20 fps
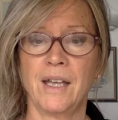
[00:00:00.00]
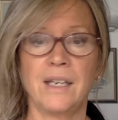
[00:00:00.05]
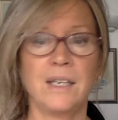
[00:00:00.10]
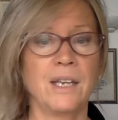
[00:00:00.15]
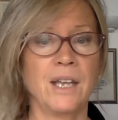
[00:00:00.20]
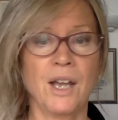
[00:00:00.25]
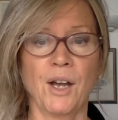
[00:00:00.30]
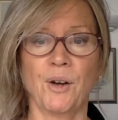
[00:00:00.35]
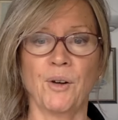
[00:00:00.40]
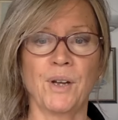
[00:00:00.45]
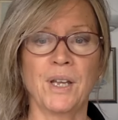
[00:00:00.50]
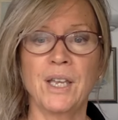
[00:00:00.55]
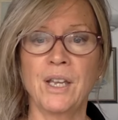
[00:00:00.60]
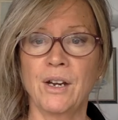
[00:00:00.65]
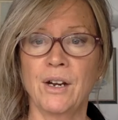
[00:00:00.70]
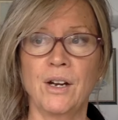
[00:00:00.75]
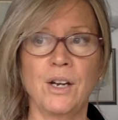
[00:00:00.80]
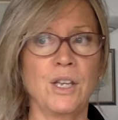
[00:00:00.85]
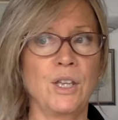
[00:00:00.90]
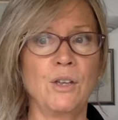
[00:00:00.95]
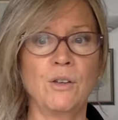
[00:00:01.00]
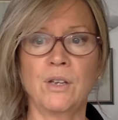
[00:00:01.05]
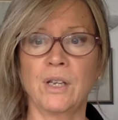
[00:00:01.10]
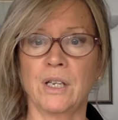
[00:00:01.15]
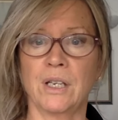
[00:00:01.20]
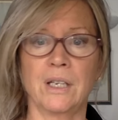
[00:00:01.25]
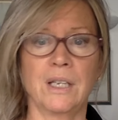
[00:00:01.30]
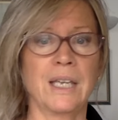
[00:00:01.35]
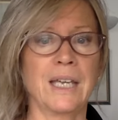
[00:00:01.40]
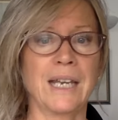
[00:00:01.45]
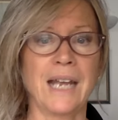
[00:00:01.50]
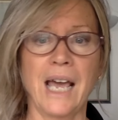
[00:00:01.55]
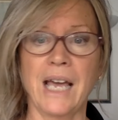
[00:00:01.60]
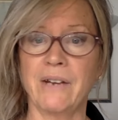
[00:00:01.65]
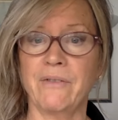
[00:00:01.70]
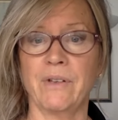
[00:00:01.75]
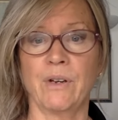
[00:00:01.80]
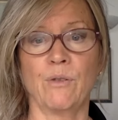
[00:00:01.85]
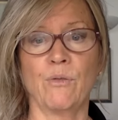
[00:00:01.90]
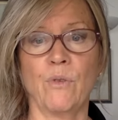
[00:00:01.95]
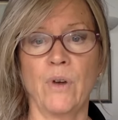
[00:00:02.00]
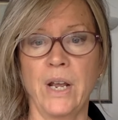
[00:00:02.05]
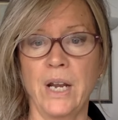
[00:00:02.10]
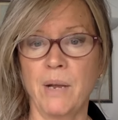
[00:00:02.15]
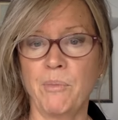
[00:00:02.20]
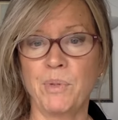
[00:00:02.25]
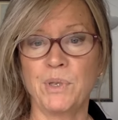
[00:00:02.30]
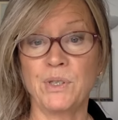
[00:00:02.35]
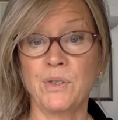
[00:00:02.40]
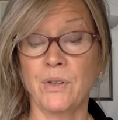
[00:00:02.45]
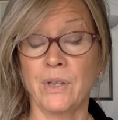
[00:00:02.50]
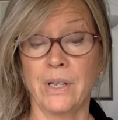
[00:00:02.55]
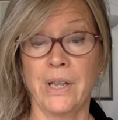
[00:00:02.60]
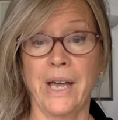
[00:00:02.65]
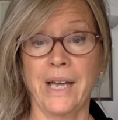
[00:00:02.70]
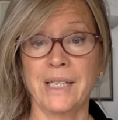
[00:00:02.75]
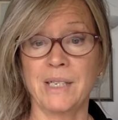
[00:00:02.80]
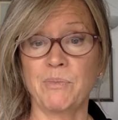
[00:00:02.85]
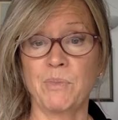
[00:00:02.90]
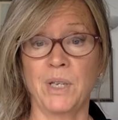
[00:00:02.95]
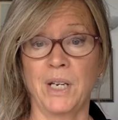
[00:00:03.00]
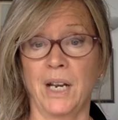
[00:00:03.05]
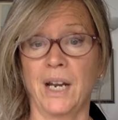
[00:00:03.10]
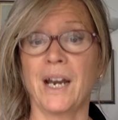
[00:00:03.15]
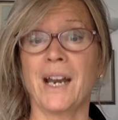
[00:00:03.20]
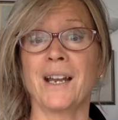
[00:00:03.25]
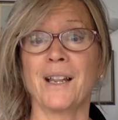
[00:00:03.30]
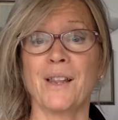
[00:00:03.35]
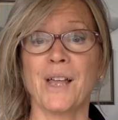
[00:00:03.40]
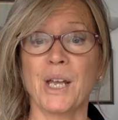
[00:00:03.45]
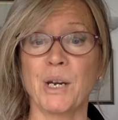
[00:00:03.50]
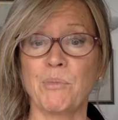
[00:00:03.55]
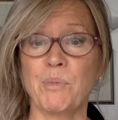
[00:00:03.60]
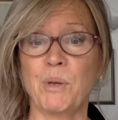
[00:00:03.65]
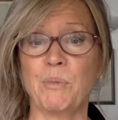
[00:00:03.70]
No, here you can get out of it right up until the last minute, and a lot of